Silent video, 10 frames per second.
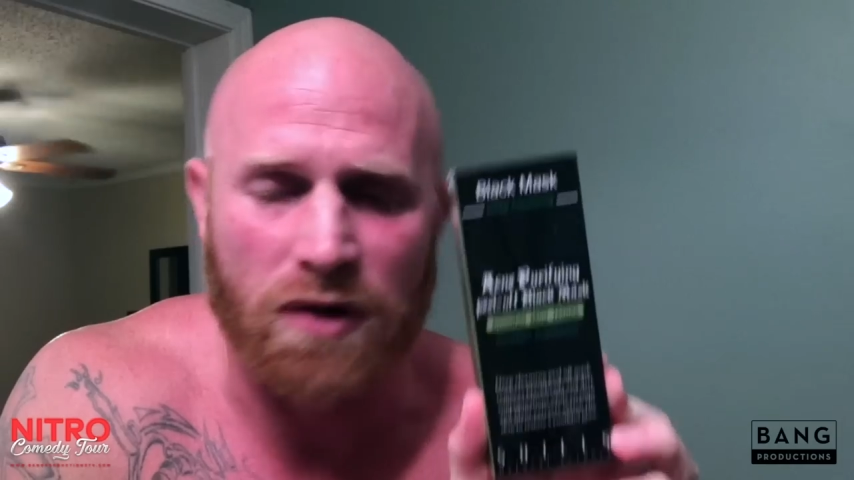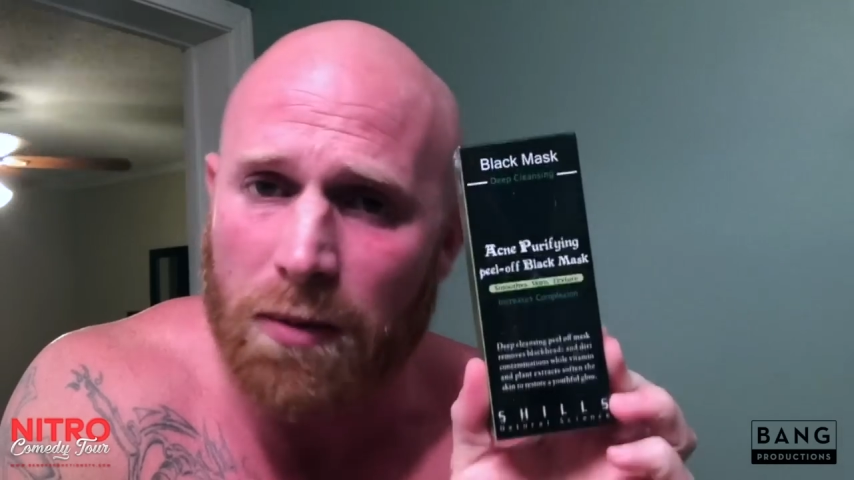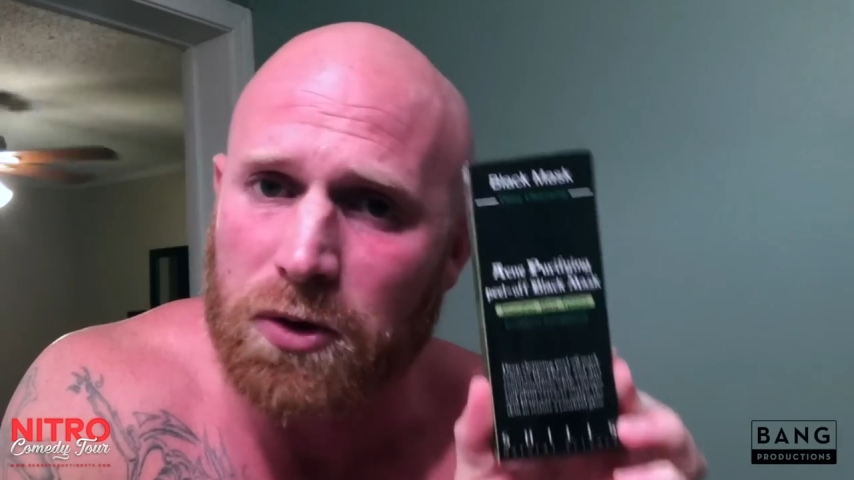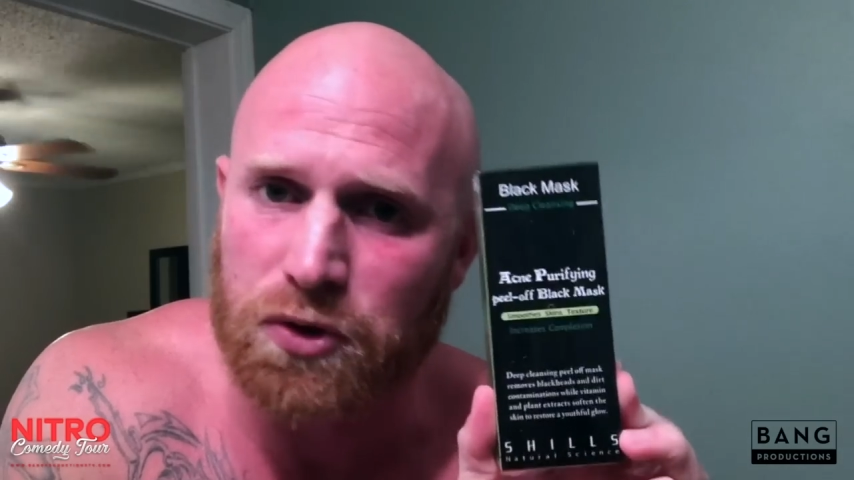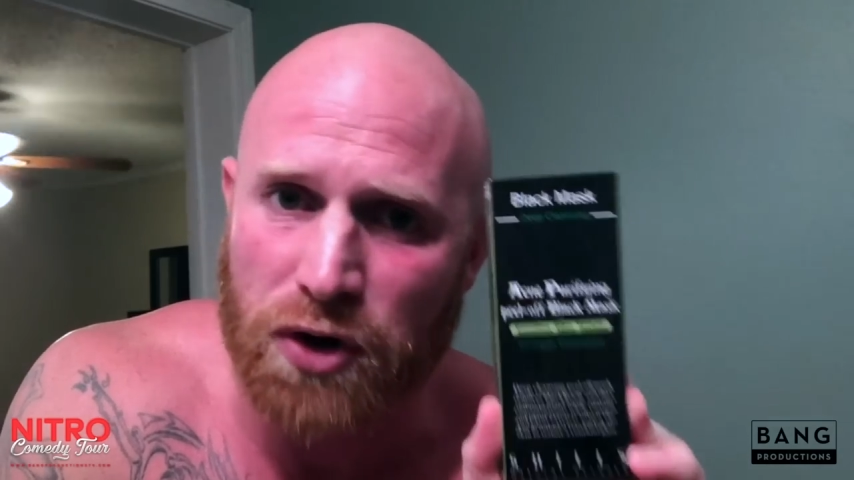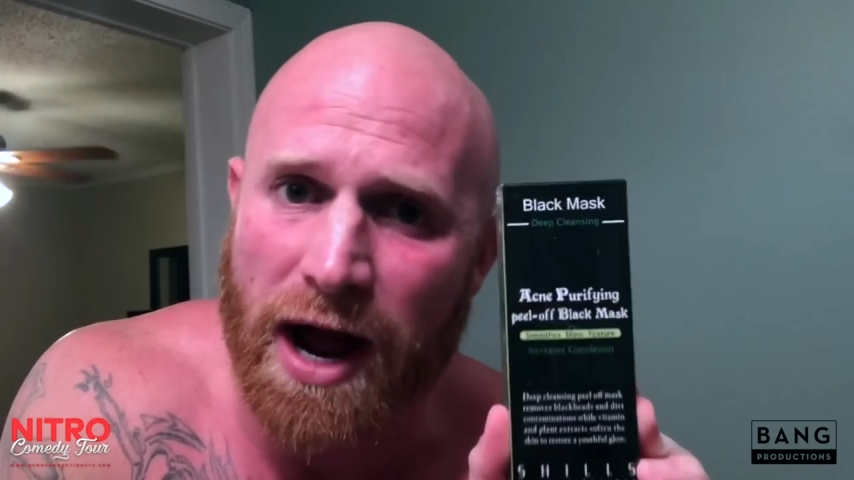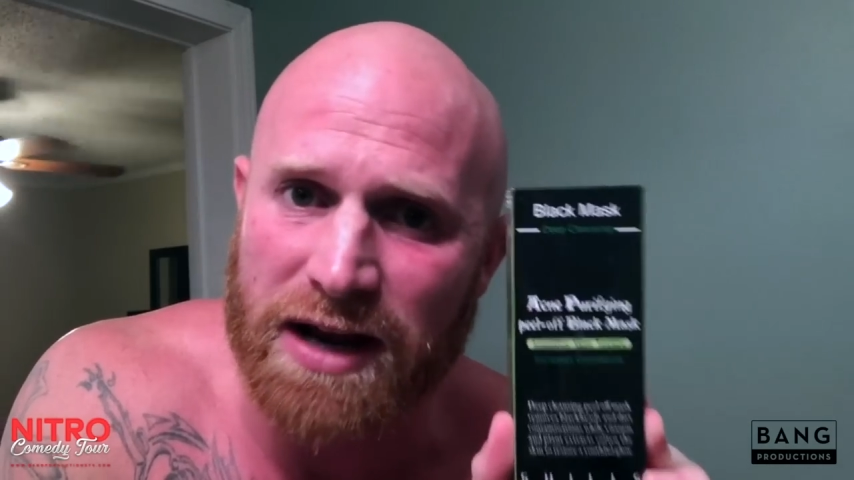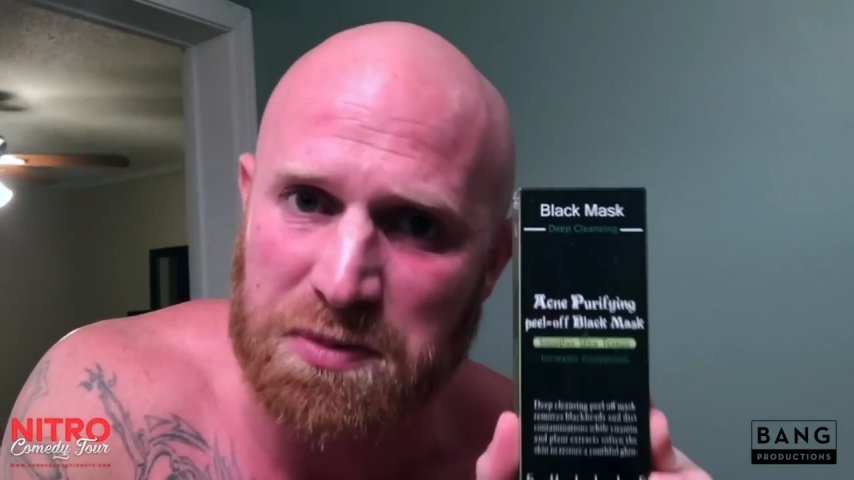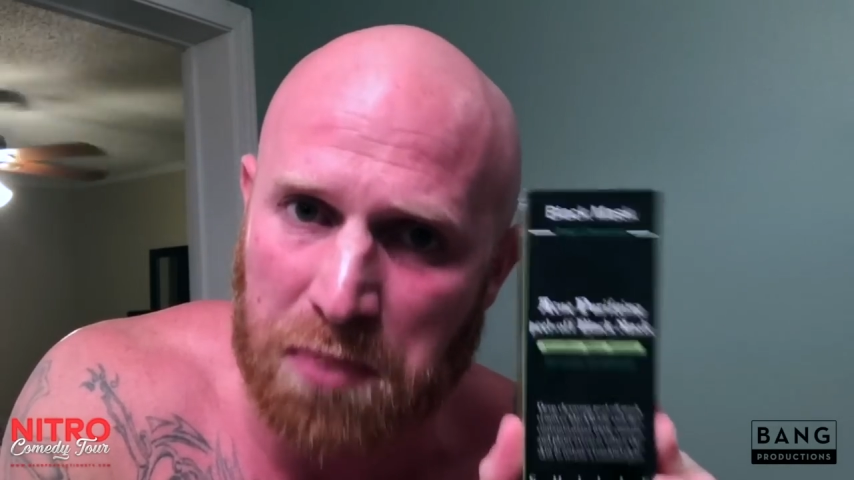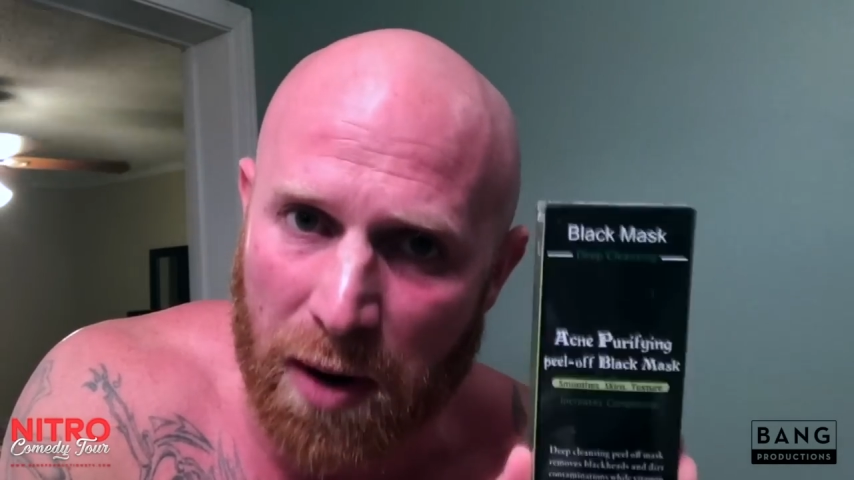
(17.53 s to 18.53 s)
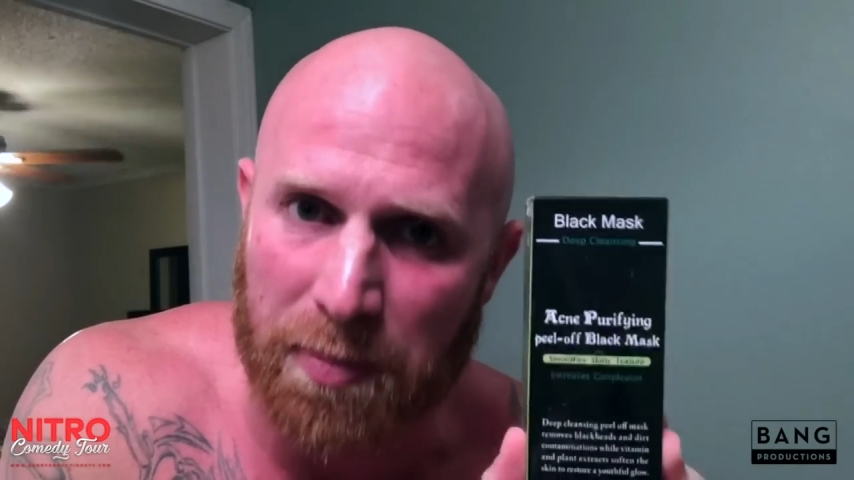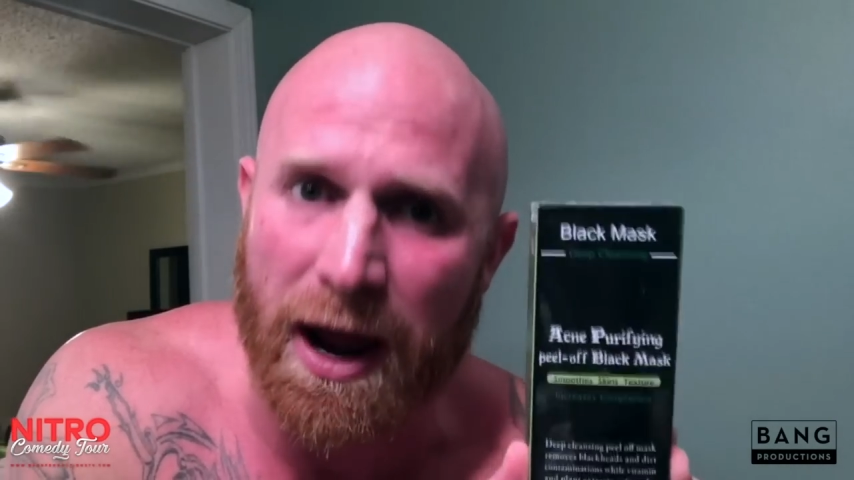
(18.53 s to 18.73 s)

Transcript: So I'm gonna try this puppy